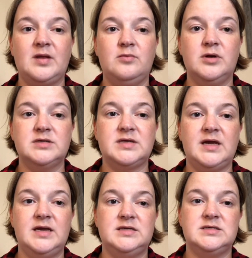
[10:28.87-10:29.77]
whereas I
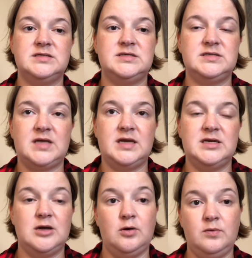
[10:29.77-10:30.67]
had just decided
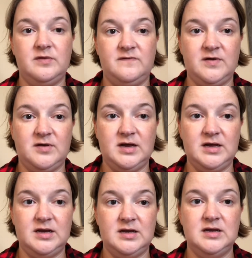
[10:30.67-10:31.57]
to go with
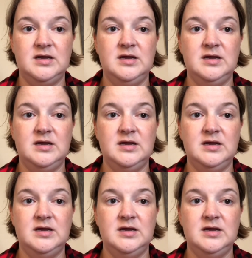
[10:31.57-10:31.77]
variegated